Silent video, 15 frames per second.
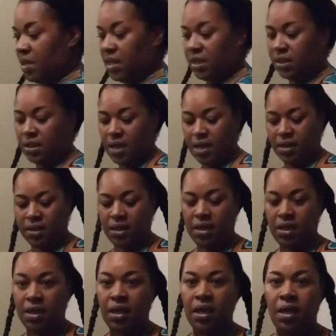it's not thick.
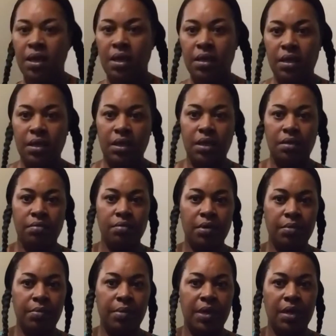I need to get a
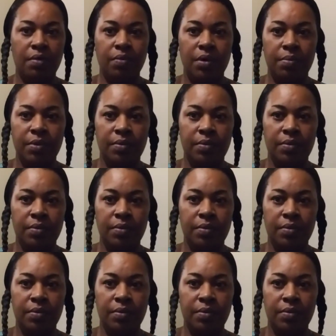rubber band. One moment.